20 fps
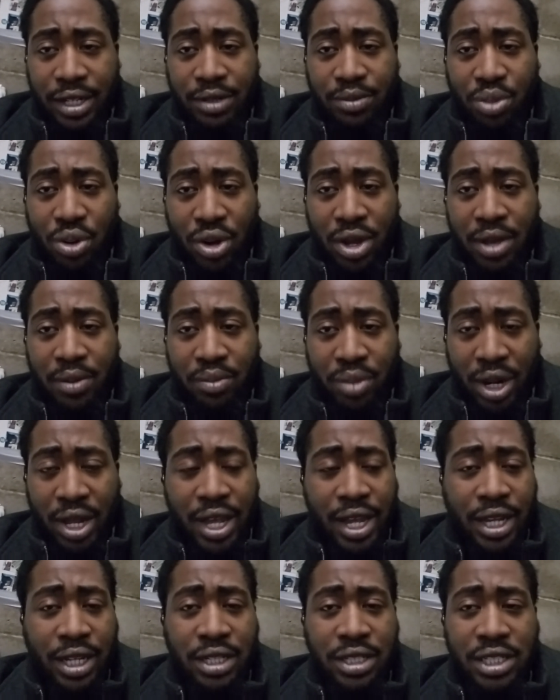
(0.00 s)
point
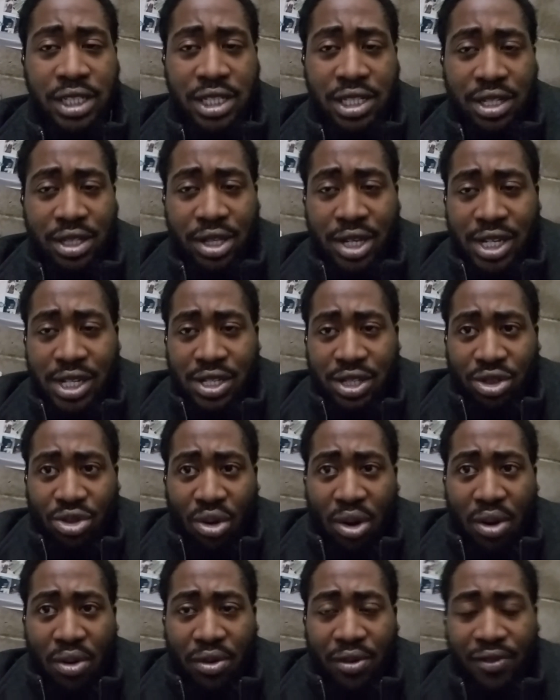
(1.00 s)
blank, just
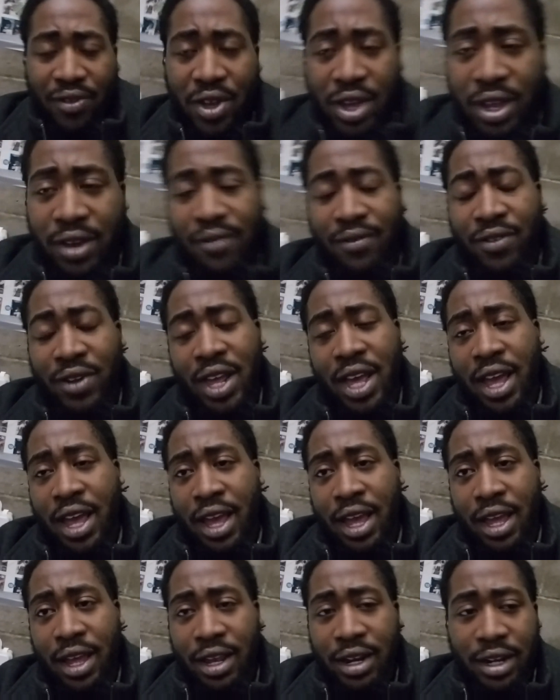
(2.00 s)
throw the fucking
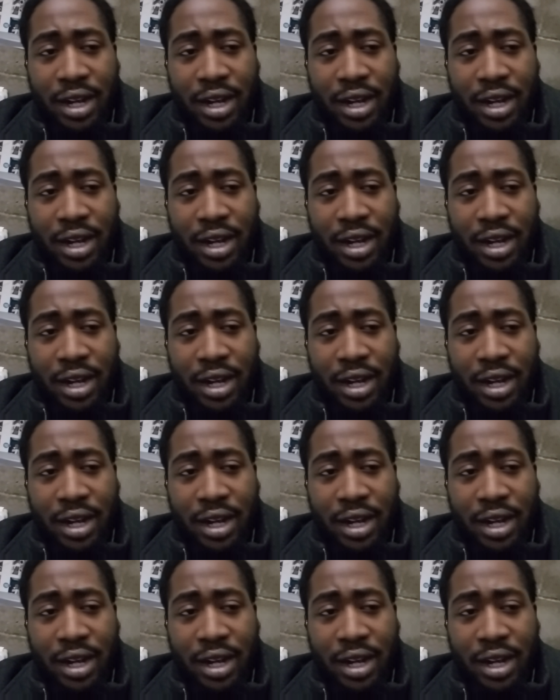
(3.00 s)
flag.